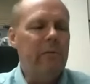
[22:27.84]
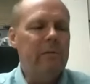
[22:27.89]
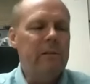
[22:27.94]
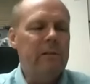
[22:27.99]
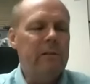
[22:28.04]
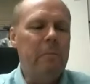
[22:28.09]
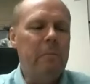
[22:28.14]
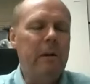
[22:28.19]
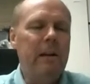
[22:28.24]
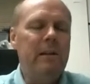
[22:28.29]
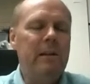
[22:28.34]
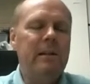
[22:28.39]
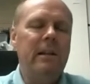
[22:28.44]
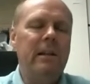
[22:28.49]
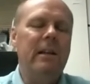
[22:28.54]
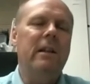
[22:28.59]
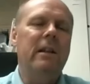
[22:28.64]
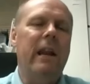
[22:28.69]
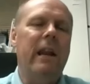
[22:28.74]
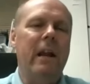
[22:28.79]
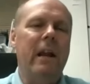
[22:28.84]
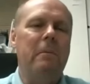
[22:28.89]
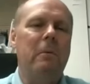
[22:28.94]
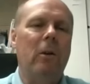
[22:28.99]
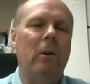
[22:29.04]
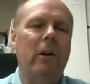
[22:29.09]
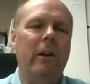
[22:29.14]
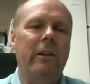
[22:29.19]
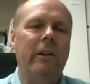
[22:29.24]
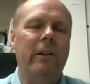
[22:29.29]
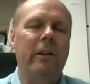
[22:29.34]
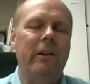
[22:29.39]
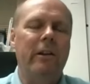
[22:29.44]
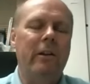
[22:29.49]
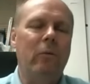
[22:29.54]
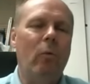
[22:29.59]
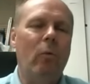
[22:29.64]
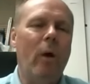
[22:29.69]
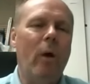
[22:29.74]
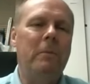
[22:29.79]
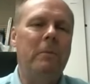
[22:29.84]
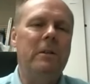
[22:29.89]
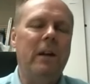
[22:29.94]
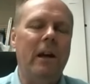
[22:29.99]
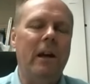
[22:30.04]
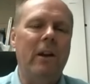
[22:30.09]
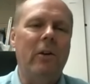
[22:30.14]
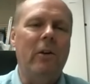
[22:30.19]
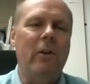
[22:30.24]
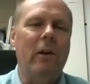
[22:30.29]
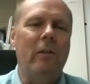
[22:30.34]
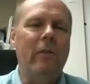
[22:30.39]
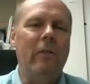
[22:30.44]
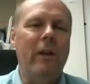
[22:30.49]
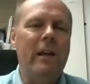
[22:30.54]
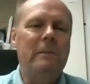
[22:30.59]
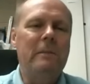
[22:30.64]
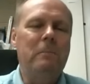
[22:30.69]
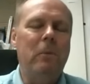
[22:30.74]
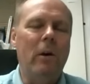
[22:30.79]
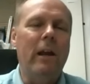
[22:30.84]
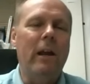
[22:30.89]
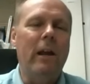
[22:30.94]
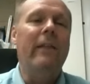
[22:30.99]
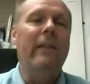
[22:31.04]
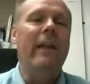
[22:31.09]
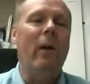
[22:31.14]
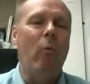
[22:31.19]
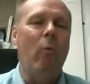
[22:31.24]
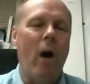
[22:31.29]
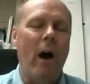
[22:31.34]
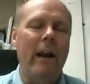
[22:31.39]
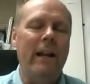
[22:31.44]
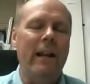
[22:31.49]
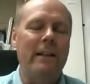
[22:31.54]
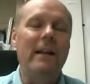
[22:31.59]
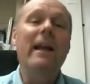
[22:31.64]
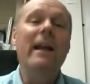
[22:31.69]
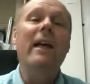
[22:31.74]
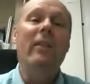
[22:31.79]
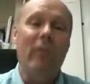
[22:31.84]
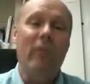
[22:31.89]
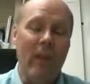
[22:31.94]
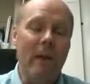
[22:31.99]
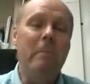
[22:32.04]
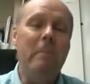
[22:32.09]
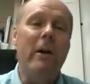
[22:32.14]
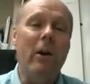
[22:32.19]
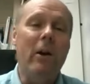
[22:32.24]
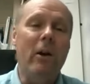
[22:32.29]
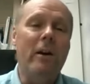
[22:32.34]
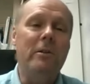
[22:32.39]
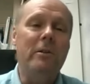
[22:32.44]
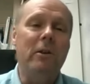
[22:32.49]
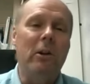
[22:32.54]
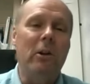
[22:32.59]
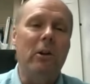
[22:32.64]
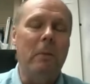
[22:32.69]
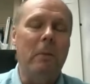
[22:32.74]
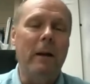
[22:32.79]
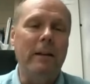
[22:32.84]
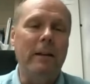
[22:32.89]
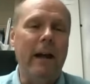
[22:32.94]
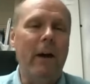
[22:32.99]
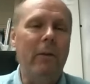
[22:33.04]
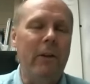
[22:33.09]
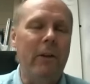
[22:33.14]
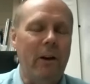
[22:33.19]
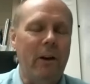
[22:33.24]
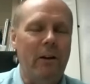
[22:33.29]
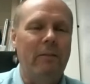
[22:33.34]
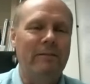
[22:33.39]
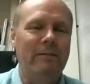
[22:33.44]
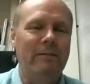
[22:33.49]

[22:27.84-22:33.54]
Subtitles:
if somebody sees an animal on the website or on Facebook and they want it, they better hustle their butt down there.